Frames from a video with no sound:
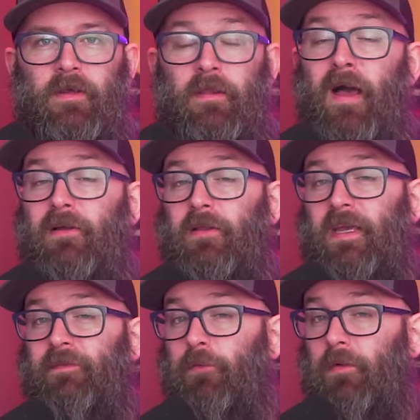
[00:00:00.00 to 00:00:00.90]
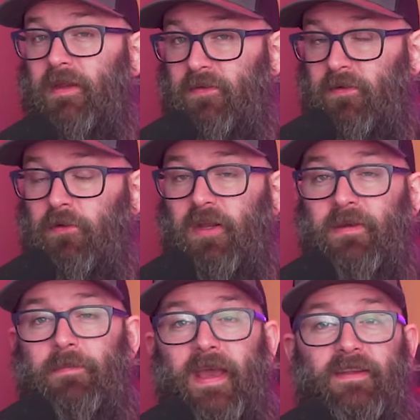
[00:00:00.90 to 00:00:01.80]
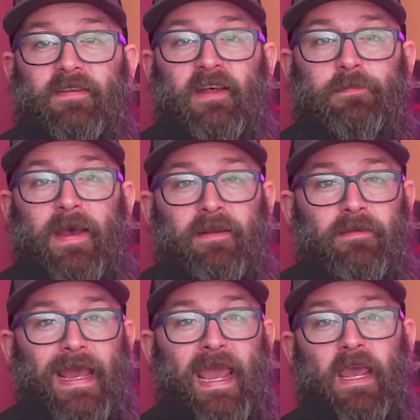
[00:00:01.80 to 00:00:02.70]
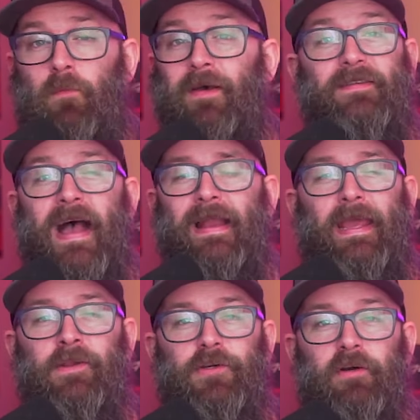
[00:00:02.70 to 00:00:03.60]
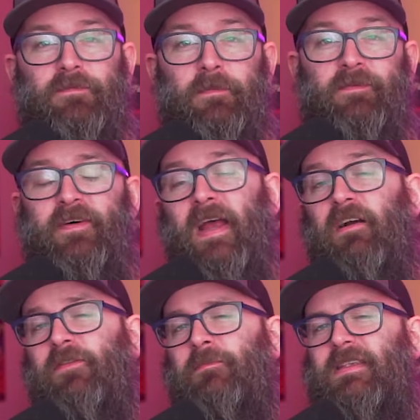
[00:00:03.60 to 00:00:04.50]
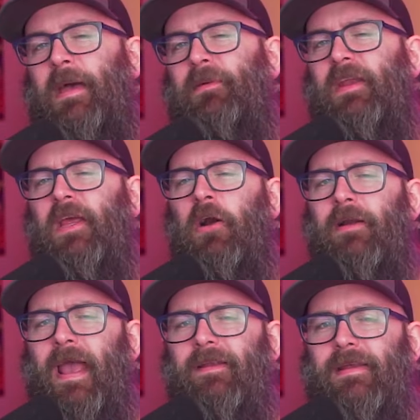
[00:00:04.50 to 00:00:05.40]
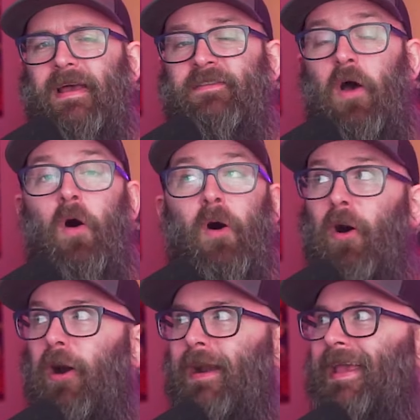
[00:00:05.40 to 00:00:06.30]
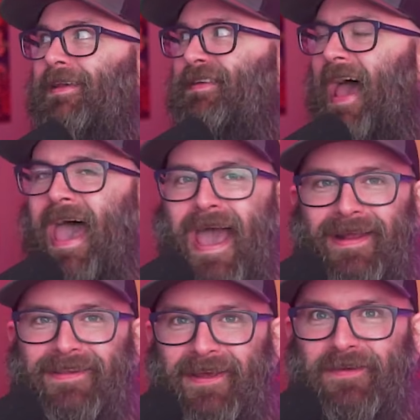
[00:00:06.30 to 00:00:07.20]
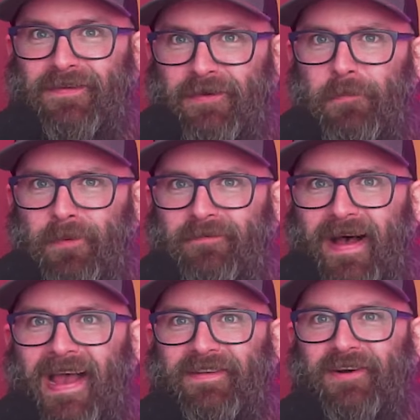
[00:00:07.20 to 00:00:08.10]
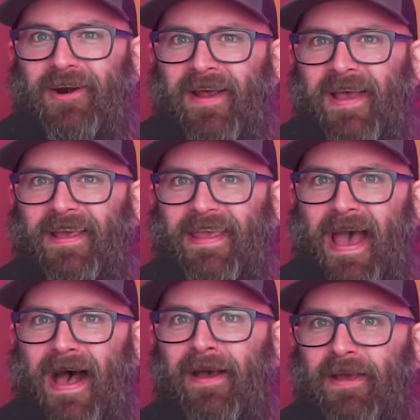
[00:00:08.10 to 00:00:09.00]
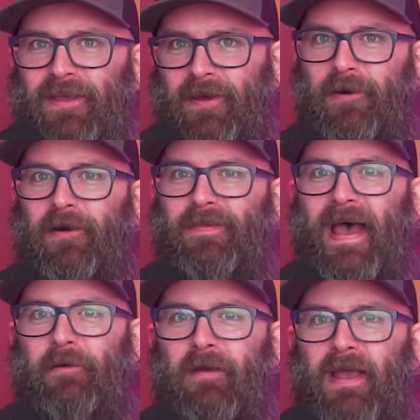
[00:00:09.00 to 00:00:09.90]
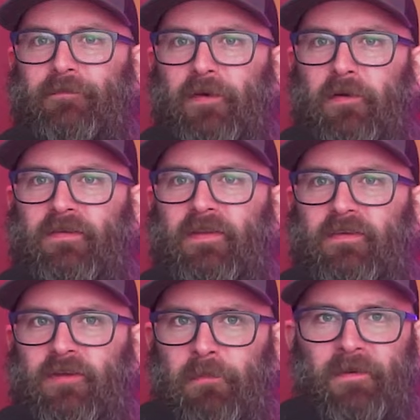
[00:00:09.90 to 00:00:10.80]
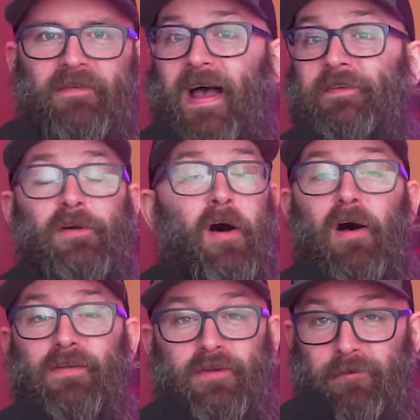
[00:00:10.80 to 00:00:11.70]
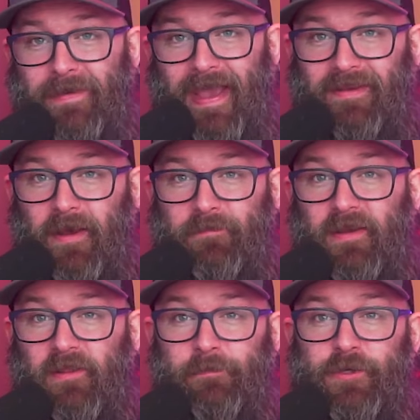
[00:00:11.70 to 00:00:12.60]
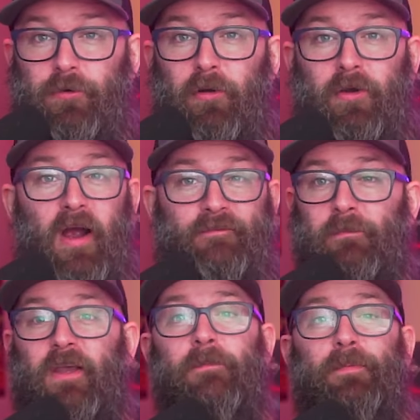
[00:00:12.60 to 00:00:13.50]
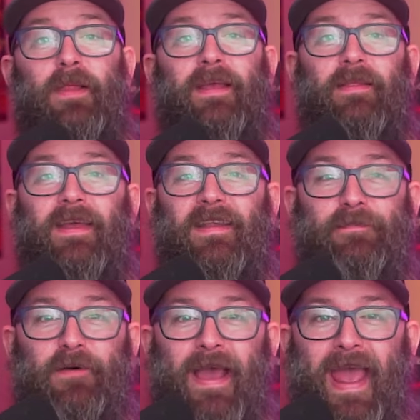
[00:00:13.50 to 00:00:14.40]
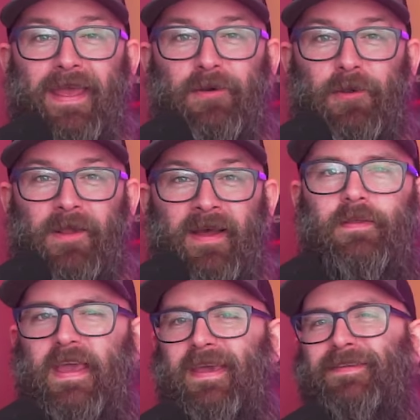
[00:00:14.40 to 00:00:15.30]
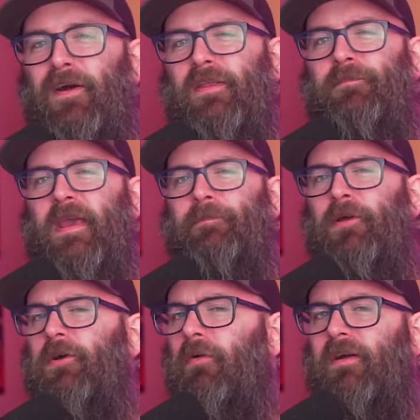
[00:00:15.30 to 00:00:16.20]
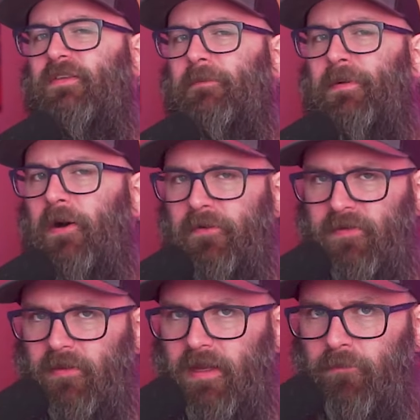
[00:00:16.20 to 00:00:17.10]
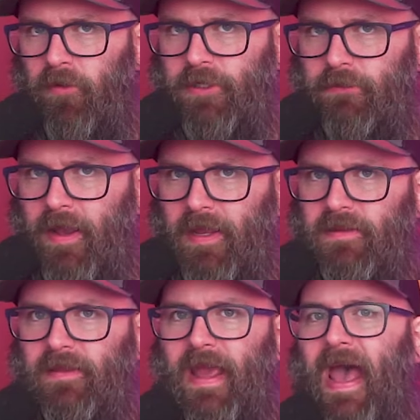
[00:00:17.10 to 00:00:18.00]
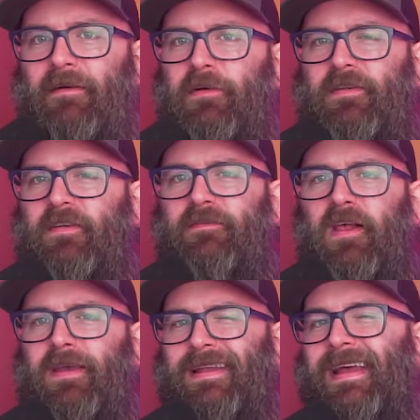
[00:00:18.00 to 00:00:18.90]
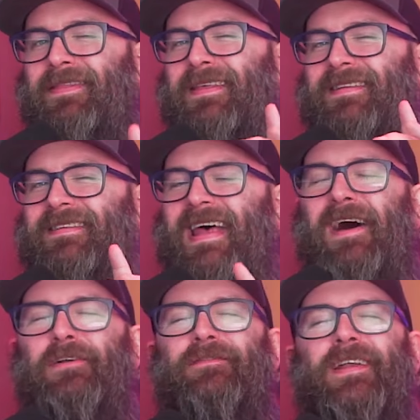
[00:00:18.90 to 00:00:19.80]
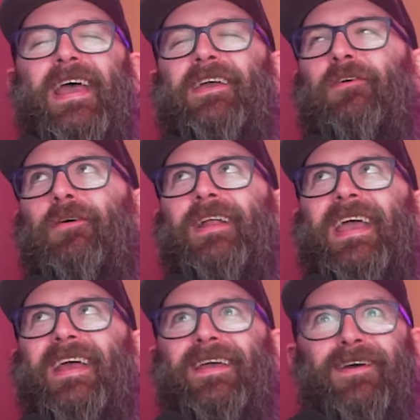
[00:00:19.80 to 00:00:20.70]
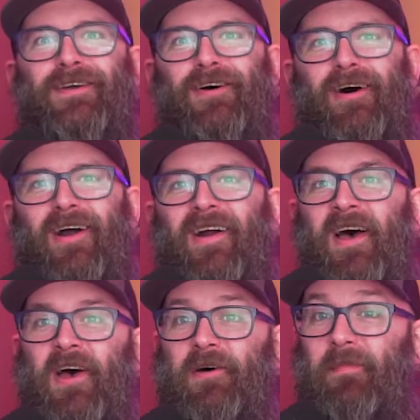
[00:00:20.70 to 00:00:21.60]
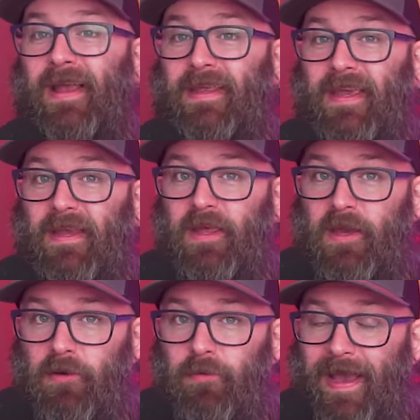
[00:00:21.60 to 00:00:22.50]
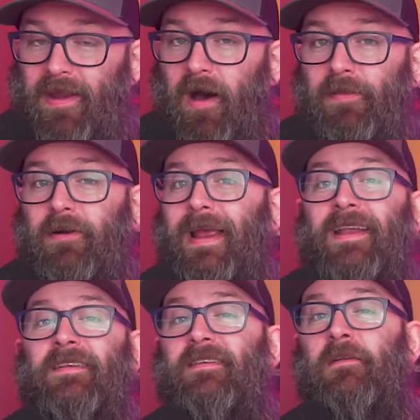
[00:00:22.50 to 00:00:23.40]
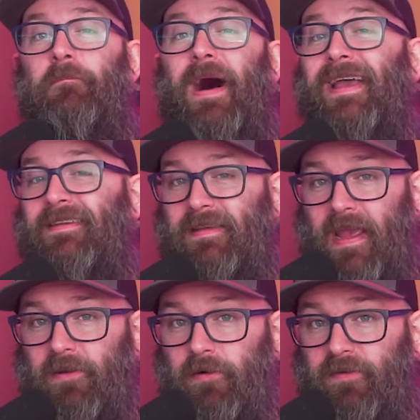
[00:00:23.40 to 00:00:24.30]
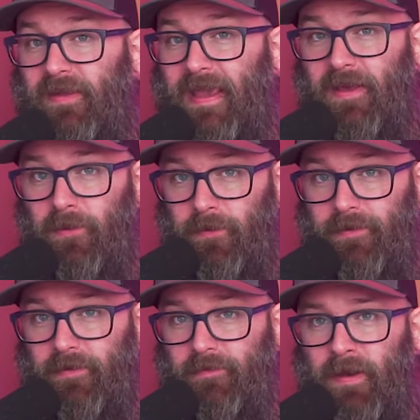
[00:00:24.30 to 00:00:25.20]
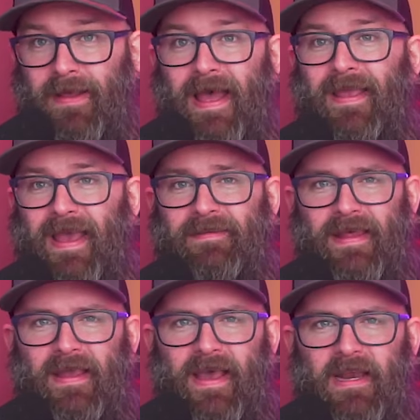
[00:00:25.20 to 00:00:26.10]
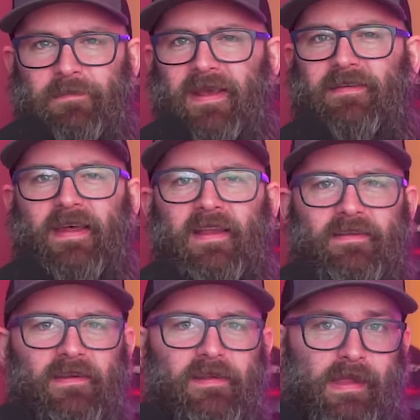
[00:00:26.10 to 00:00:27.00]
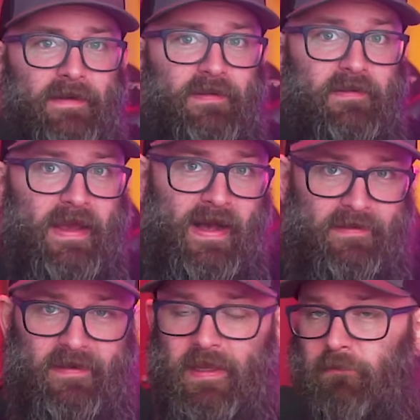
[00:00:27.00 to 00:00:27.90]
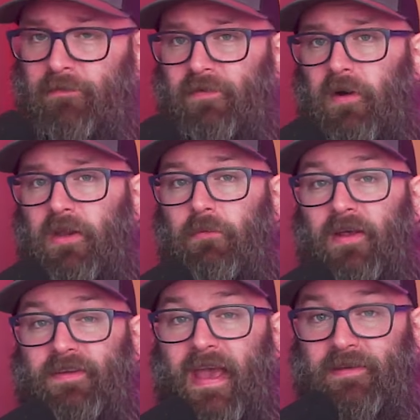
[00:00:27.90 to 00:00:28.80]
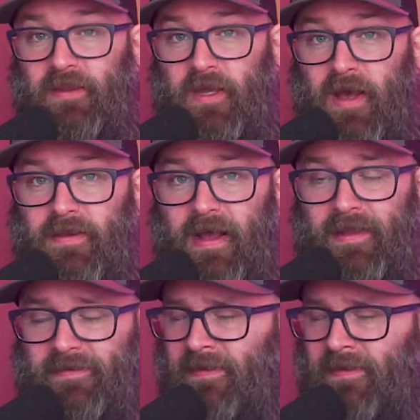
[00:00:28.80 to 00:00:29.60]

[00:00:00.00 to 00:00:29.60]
Luckily for the soon to be paid suspect, he was not injured from the fire from Deputy Hernandez or his acting supervisor. Yeah, you heard that right, folks. The supervisor also mag dumped into the patrol car from a completely different angle. These are the people who are supposedly more trained than the average civilian, yet the sound of an acorn hitting a car might get you and other innocent bystanders killed. But I guess that kind of makes sense since the left is constantly referring to us as gun nuts.